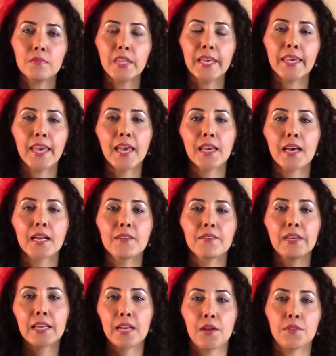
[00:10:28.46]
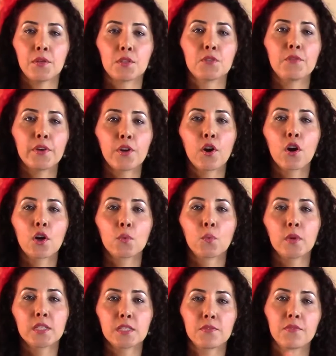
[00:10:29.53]
of get out there. It's very hard
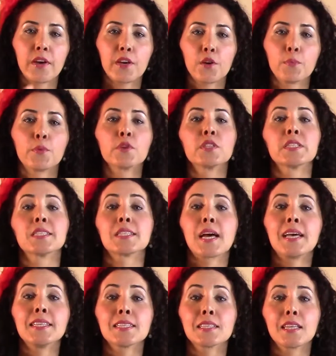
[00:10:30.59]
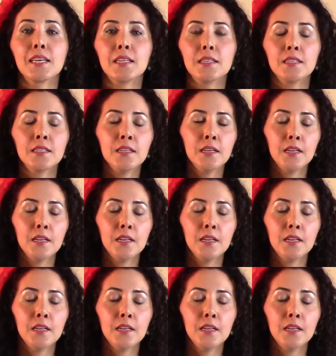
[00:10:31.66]
once fire person is isolated.